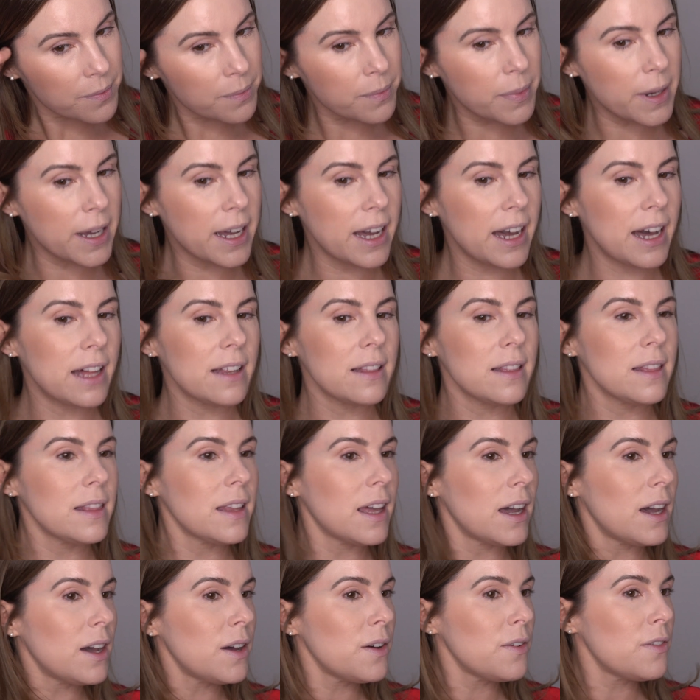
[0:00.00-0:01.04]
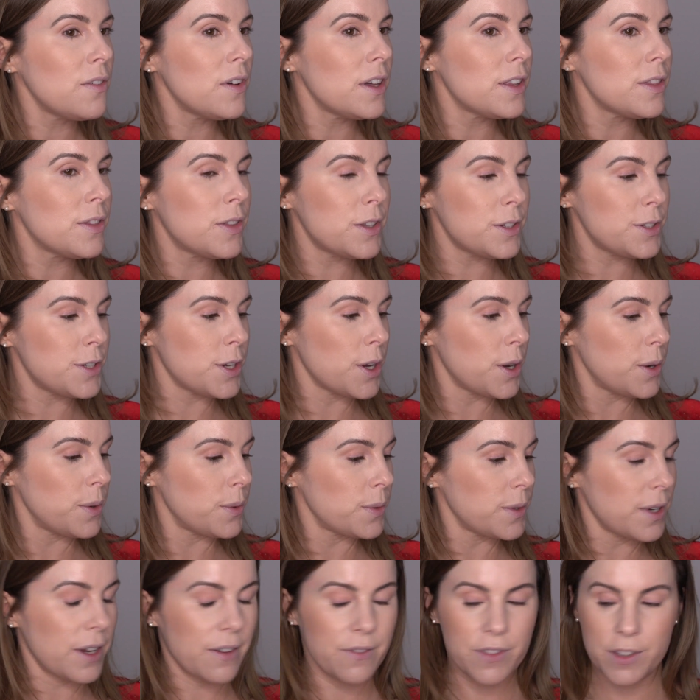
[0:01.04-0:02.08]
But I love the
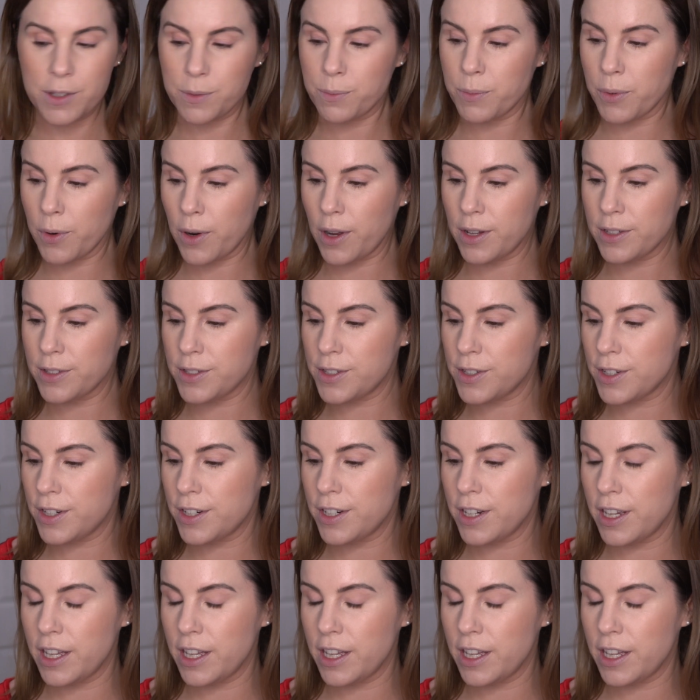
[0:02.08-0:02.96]
tone of this bronzer.